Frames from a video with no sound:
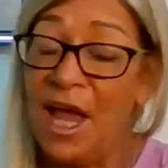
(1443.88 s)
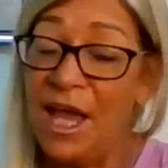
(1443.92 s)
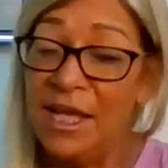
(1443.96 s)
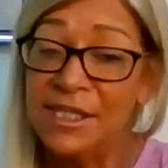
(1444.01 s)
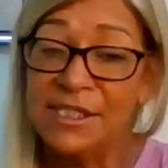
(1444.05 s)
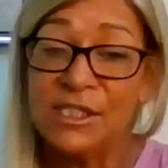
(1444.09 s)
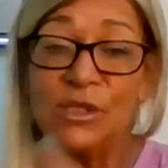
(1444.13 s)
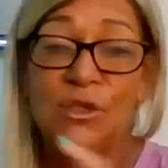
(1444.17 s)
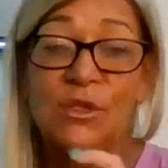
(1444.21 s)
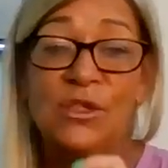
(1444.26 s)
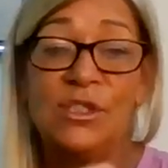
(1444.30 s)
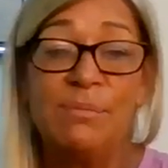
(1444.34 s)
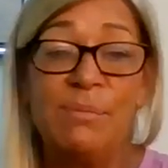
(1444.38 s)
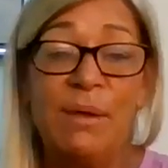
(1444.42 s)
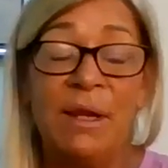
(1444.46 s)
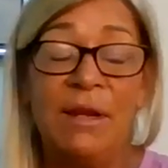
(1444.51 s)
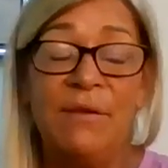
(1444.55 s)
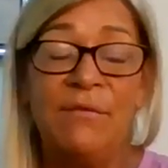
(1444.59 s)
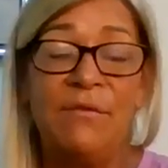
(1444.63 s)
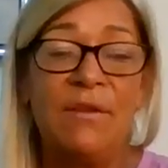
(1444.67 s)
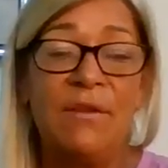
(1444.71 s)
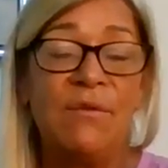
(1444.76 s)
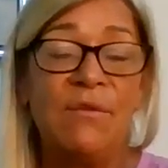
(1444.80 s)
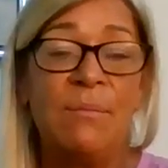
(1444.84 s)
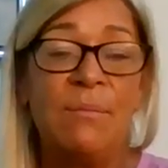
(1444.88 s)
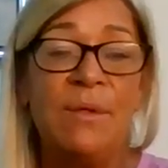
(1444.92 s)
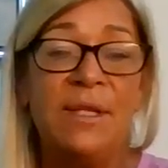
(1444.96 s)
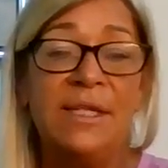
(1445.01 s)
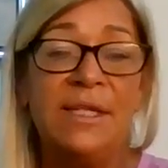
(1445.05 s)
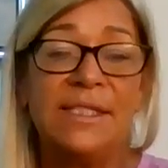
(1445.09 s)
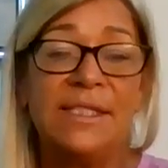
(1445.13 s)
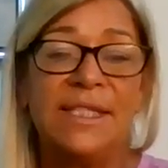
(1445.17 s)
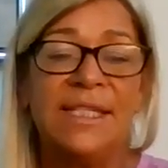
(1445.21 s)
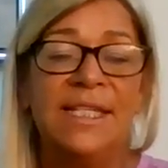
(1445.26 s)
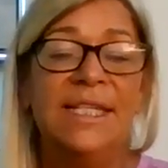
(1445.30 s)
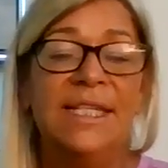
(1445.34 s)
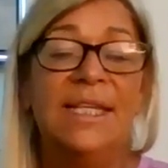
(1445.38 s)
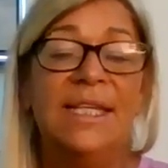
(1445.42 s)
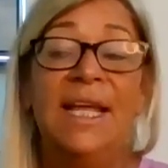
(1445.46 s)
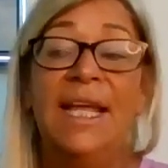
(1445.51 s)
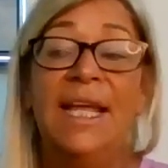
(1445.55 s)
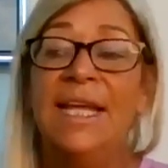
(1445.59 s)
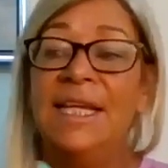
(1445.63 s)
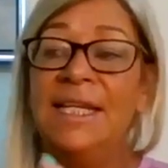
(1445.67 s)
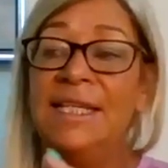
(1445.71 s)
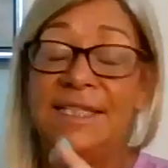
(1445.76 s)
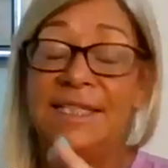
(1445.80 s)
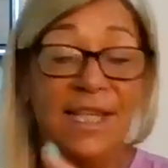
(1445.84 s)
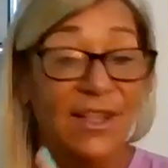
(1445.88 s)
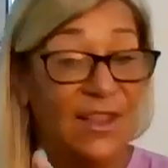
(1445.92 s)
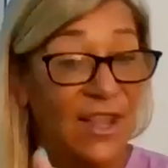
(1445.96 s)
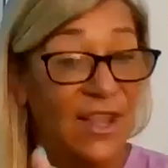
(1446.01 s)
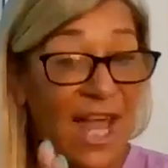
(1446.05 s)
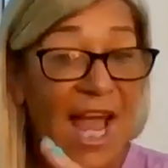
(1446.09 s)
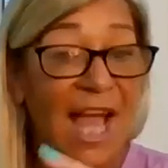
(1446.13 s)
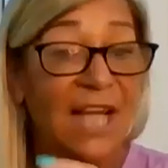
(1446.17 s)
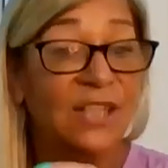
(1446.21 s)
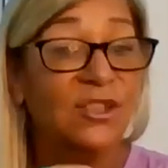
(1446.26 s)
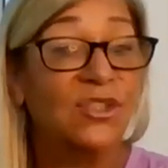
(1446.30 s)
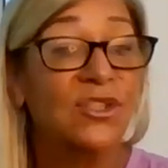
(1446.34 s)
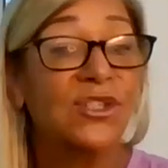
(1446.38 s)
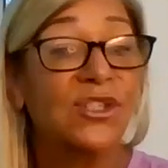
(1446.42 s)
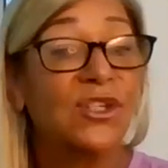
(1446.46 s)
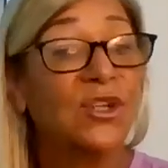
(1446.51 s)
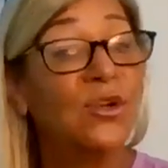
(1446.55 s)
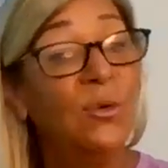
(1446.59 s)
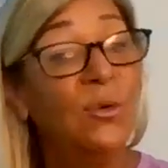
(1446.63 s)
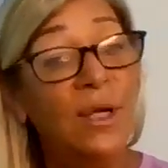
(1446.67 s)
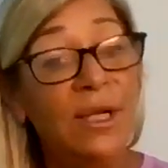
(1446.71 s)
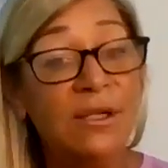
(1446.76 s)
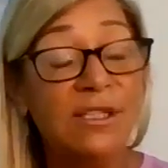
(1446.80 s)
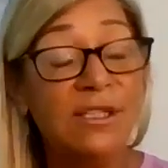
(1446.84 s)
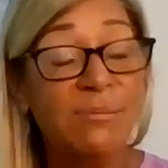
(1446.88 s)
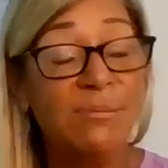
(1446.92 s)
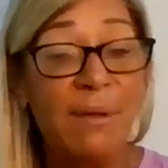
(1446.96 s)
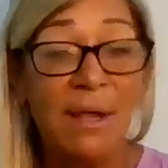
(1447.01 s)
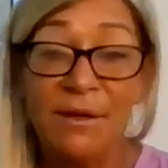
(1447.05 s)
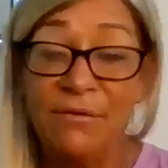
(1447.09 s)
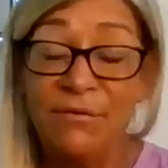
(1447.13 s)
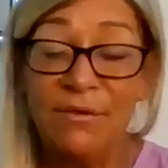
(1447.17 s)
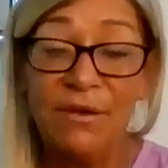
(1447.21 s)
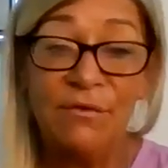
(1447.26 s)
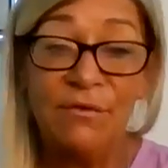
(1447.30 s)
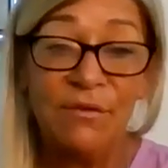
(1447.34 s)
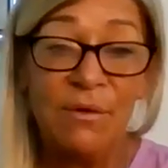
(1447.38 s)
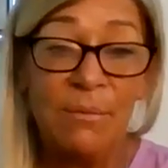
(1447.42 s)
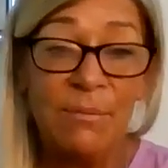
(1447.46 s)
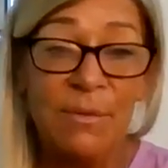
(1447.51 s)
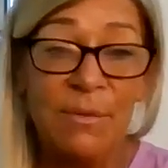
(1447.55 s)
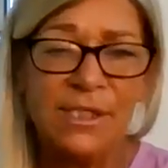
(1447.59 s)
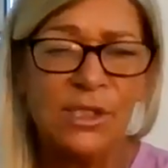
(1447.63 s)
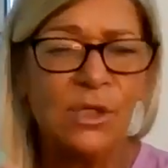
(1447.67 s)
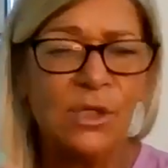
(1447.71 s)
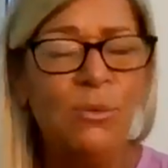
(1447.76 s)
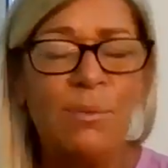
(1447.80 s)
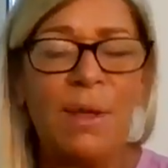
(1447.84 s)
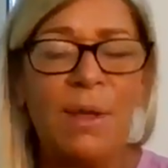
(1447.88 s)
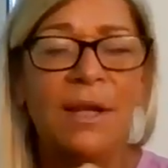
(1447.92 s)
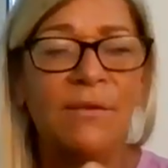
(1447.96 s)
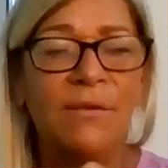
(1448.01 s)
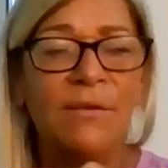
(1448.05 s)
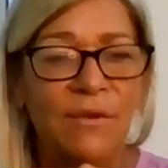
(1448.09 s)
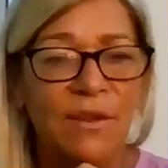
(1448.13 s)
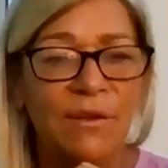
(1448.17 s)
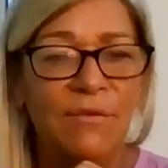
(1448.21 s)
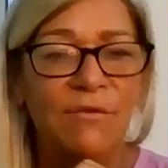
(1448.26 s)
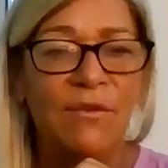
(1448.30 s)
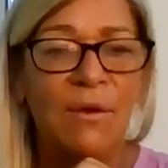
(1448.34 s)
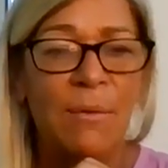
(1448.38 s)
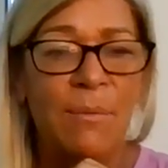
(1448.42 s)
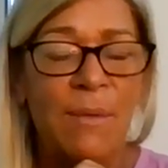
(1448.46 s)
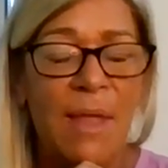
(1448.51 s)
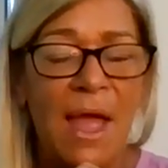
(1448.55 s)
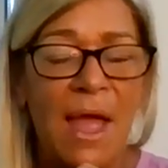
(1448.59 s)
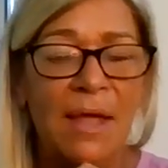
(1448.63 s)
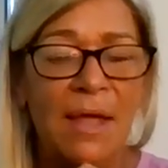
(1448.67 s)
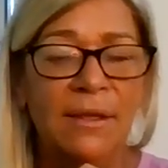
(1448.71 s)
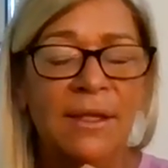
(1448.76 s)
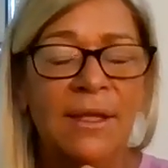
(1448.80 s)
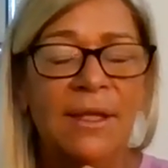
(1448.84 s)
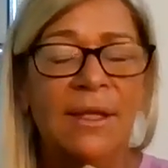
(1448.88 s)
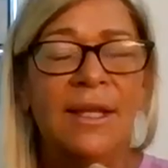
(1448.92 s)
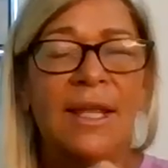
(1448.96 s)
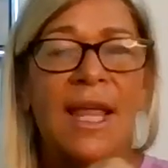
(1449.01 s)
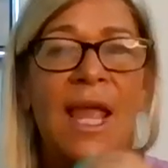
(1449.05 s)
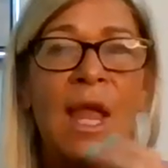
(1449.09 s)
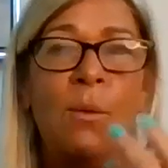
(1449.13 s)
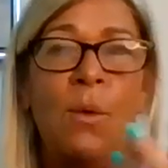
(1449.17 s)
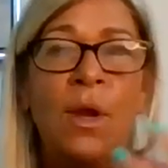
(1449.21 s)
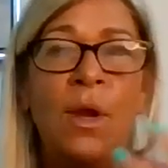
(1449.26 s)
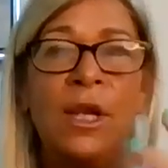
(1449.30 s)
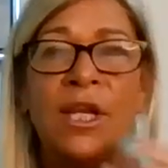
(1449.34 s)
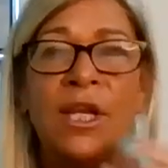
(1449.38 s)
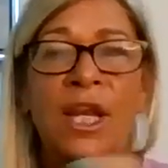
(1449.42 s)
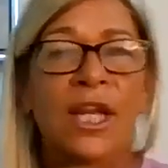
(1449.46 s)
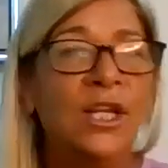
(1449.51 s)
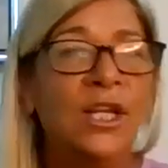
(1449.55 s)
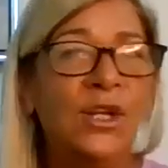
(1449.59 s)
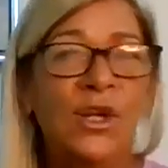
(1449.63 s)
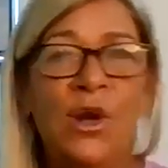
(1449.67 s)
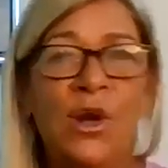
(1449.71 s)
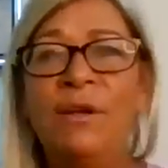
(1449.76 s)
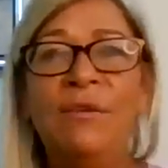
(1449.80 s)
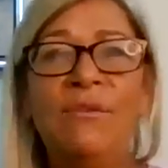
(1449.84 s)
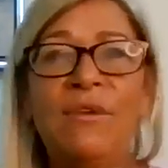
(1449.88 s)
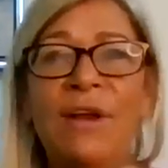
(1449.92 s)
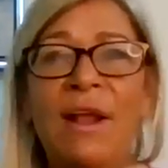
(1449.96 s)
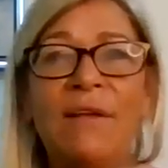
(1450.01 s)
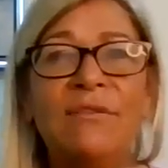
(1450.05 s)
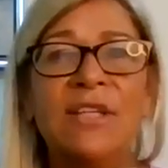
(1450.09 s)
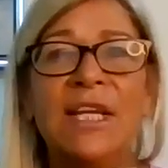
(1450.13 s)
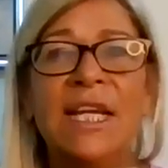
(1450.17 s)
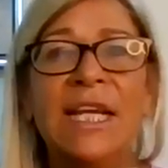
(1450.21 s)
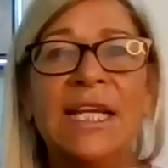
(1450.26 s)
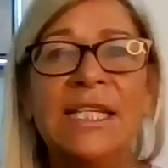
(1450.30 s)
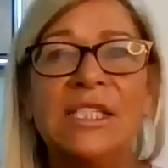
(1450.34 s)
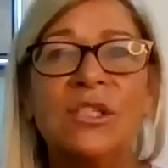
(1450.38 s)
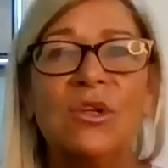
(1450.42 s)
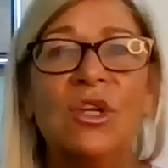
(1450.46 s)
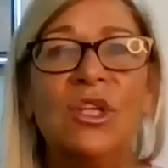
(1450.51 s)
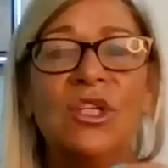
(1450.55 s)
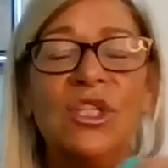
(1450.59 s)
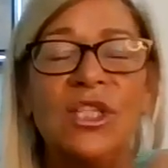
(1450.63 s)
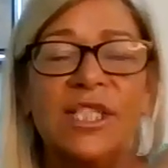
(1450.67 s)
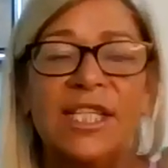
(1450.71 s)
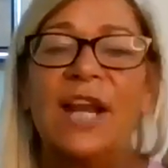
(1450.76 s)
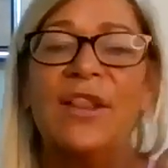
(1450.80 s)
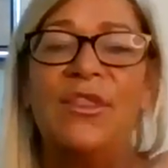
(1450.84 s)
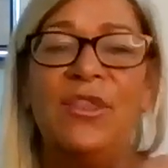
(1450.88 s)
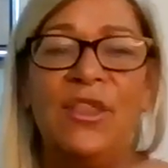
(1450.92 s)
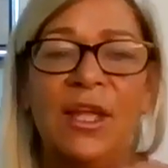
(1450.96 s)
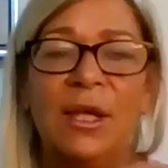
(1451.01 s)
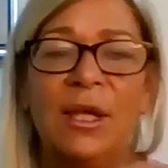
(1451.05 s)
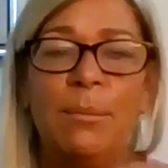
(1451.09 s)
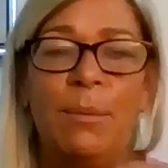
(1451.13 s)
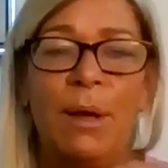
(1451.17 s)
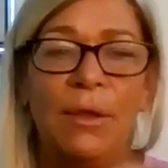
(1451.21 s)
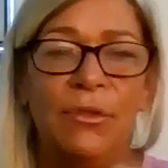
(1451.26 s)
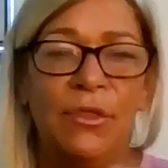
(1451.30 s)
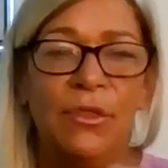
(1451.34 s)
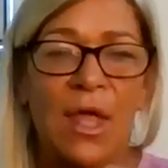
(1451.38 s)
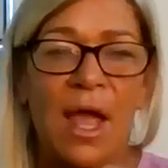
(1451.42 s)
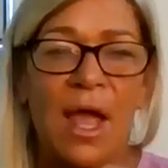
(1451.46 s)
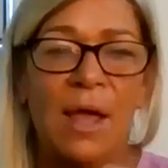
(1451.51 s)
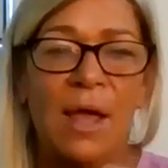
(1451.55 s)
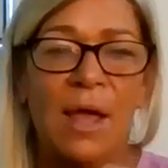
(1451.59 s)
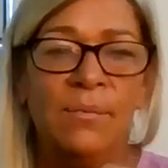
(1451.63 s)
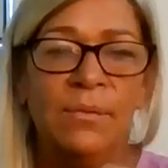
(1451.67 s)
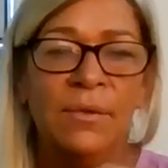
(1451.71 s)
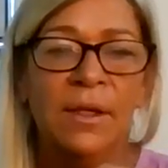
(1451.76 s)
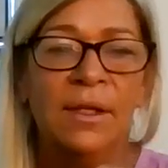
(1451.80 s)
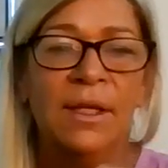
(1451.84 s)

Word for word: of the Oscars benefit from this? Did the actors' careers benefit from this? Who benefit from that? And when and you don't even have to answer it, you just got to think about that.